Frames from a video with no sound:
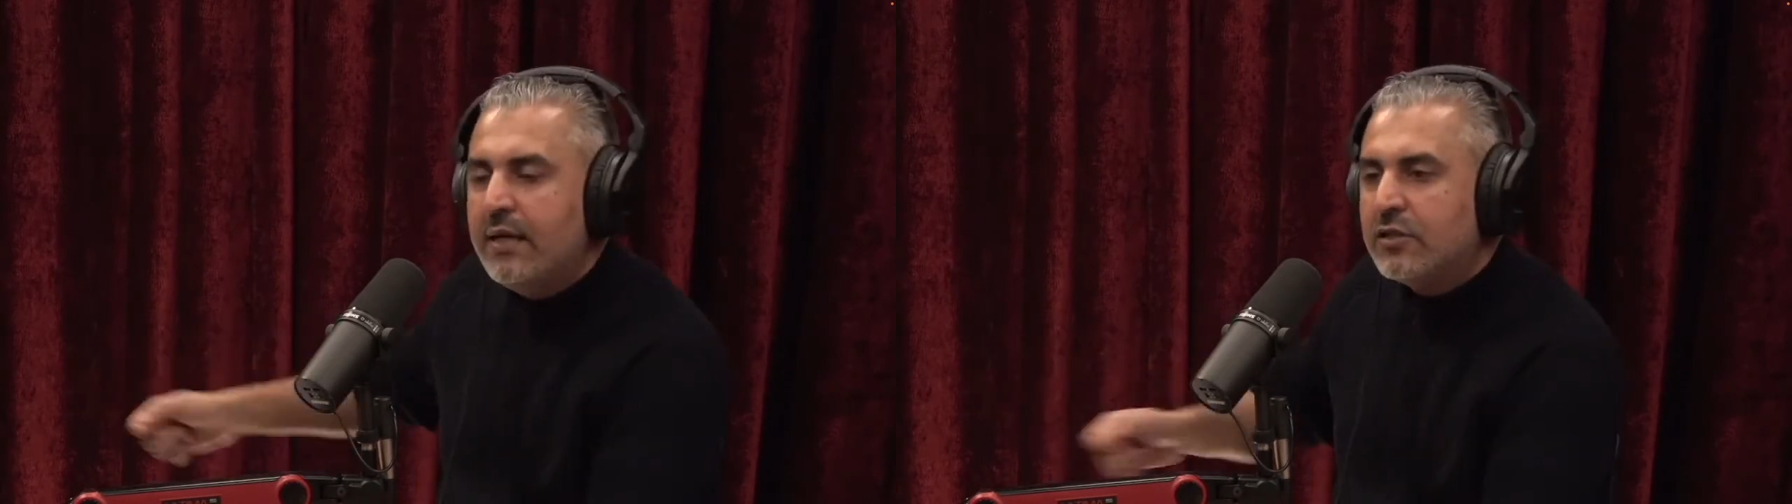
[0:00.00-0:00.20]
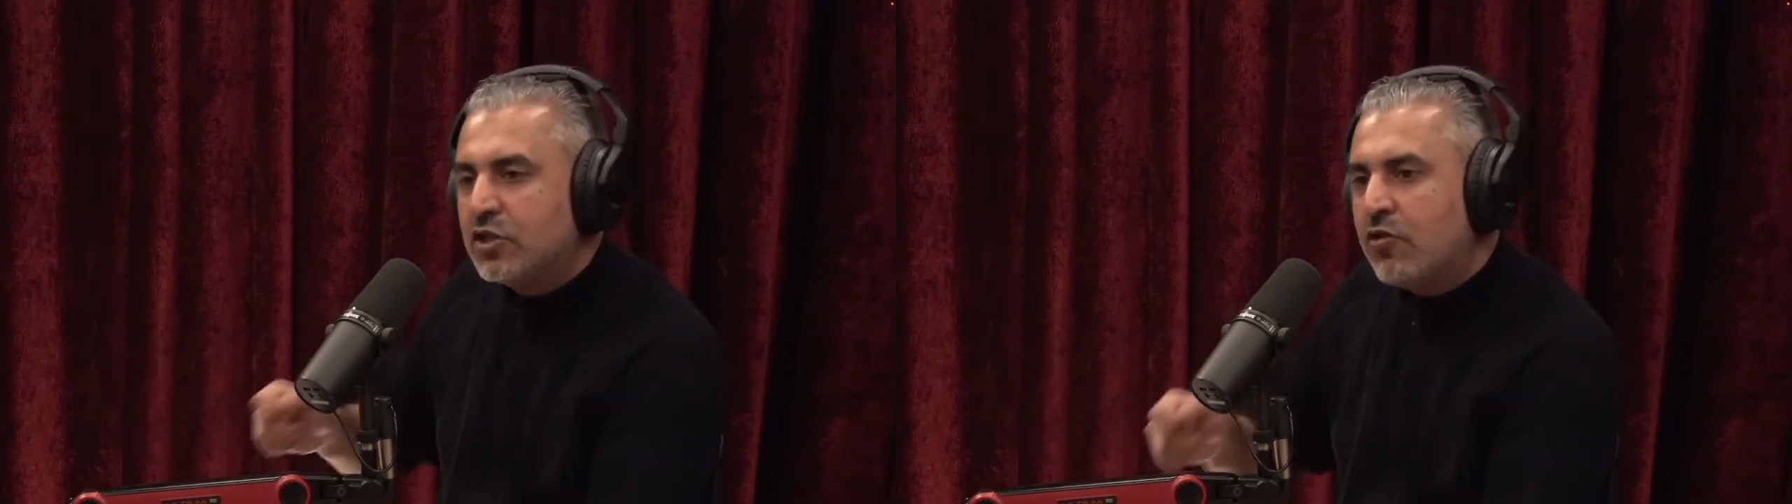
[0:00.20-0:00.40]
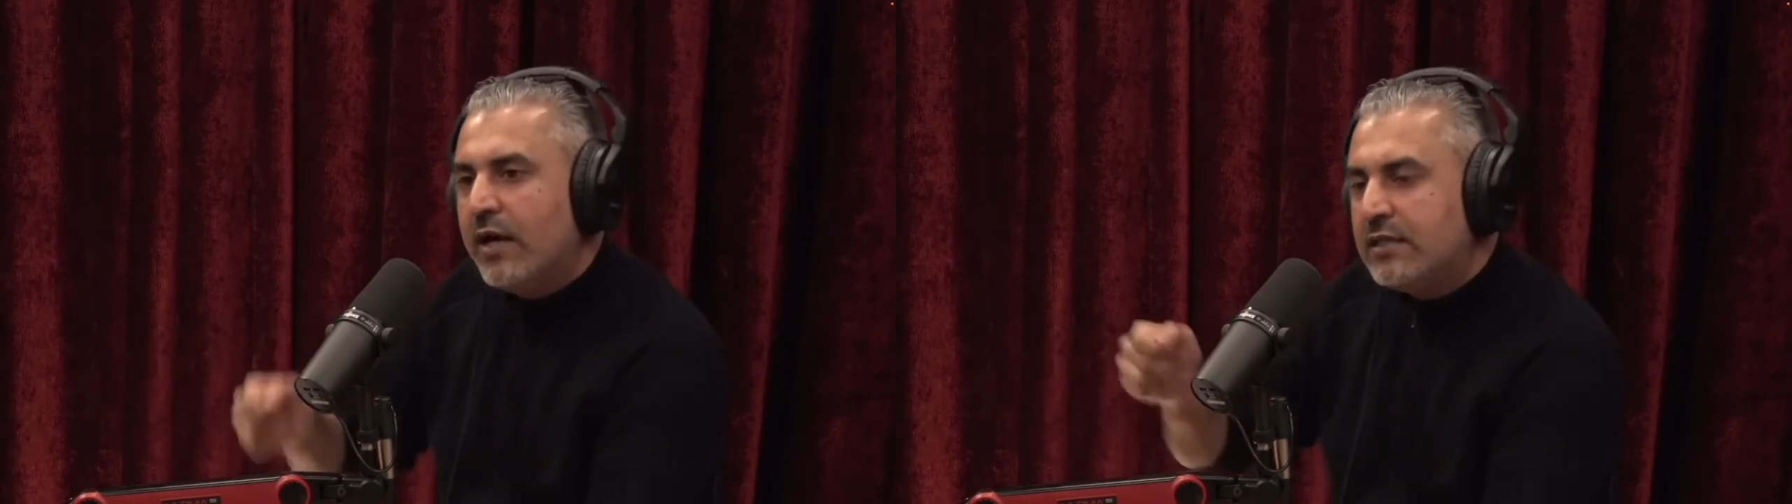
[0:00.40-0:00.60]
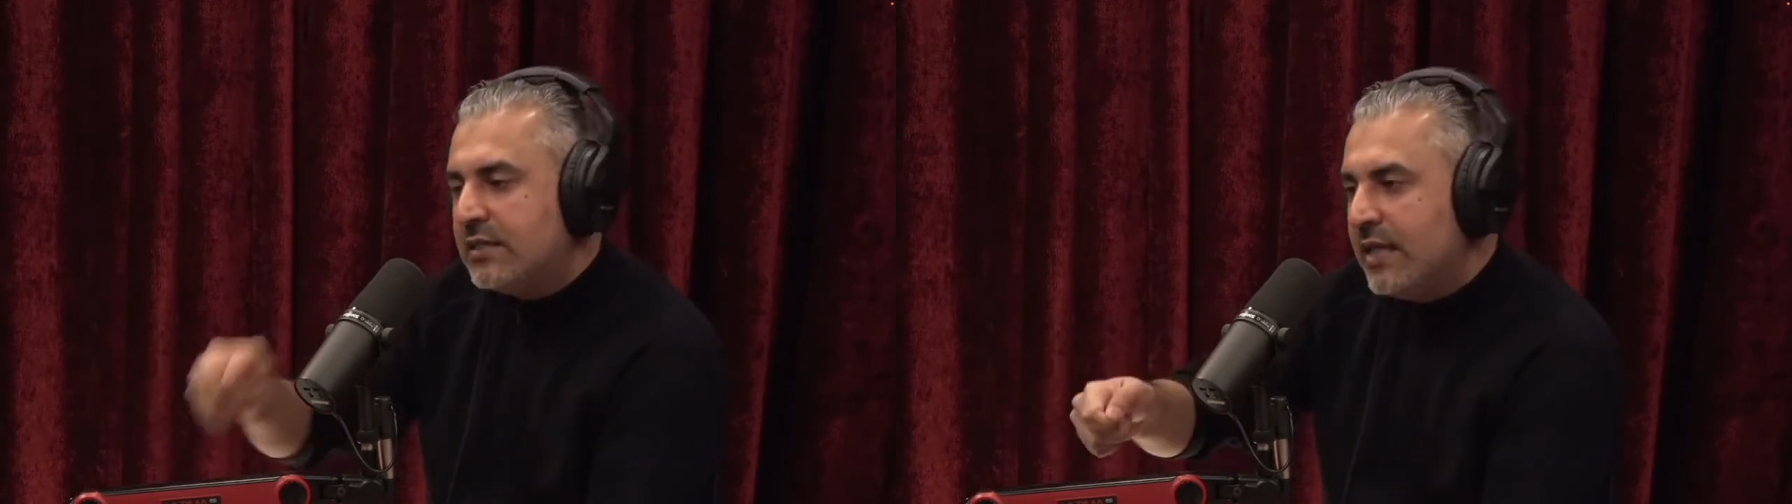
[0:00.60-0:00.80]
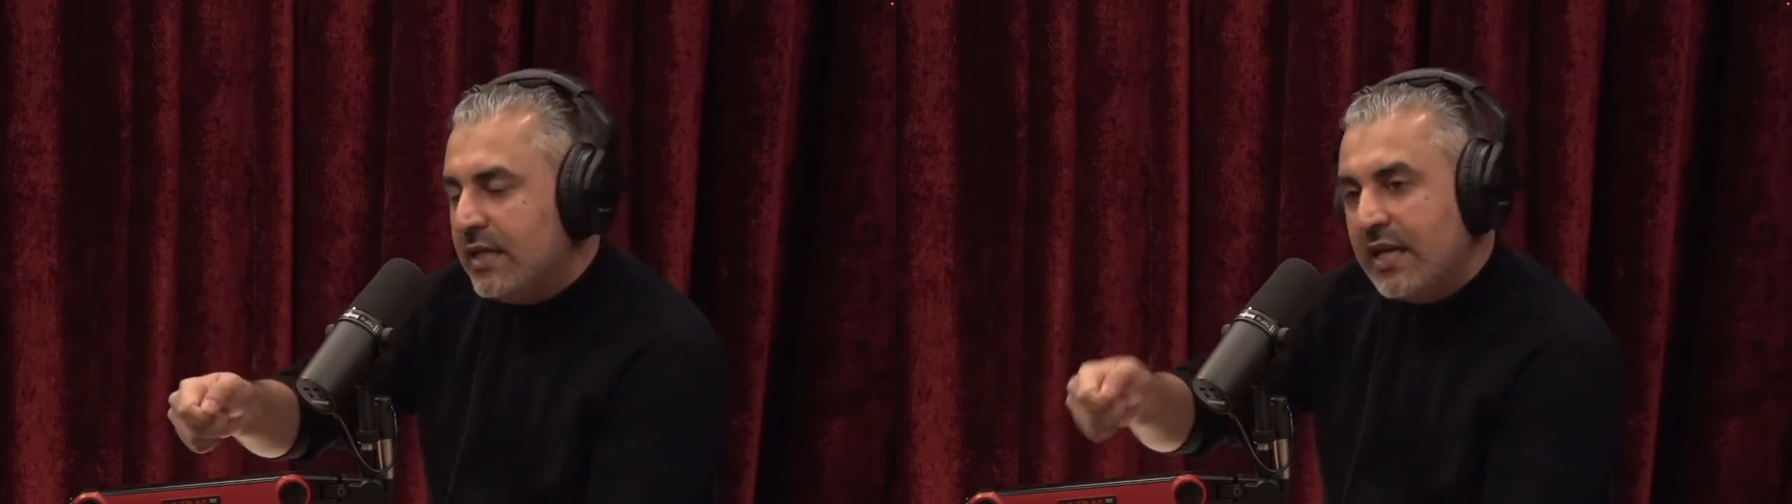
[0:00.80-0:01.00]
to try and
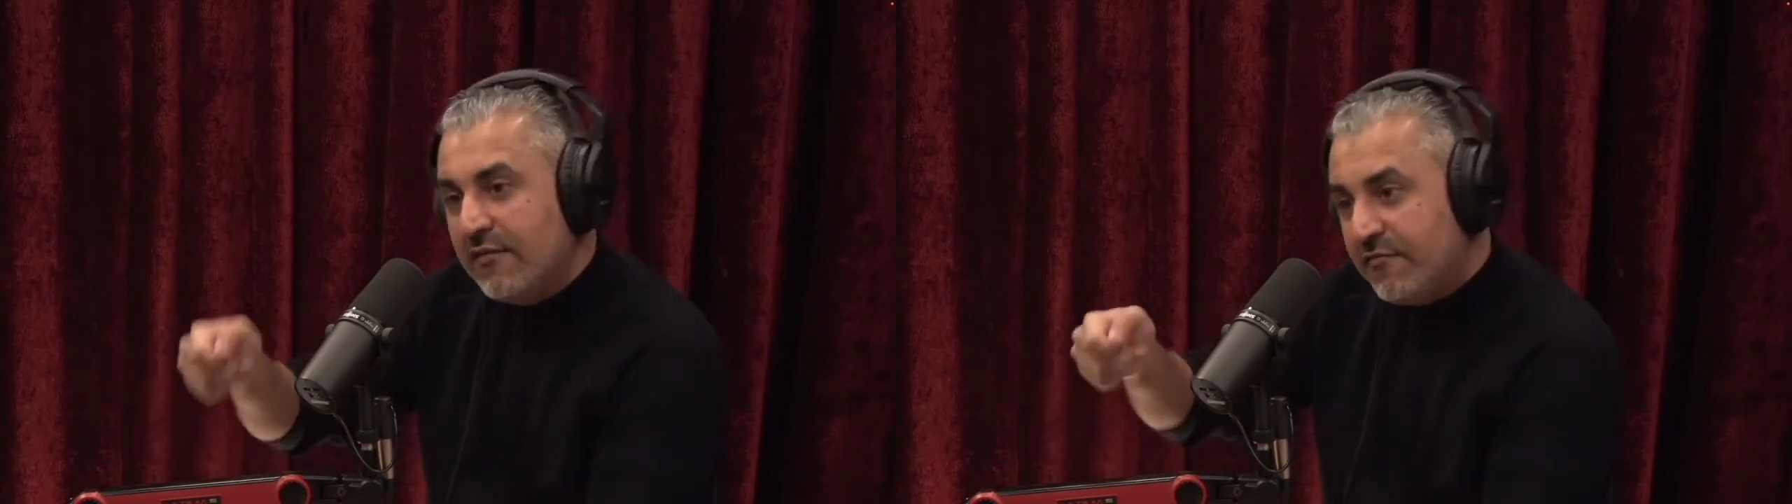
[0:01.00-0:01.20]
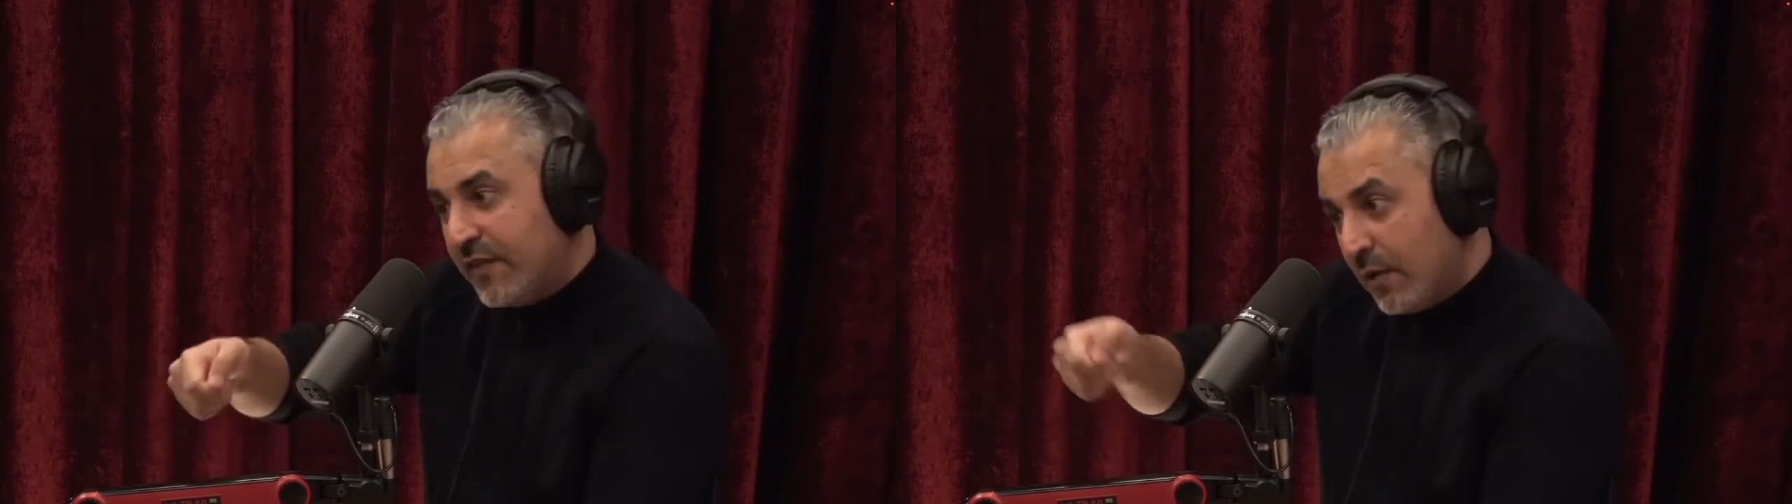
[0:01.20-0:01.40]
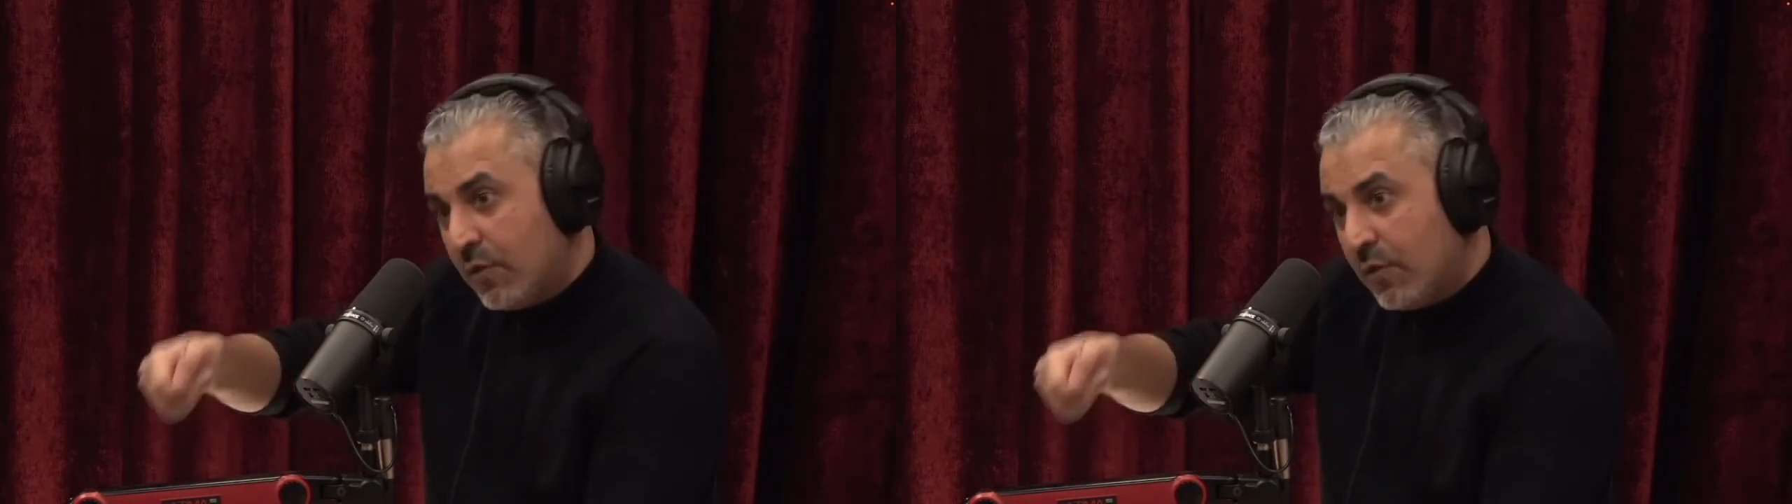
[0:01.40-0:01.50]
see if they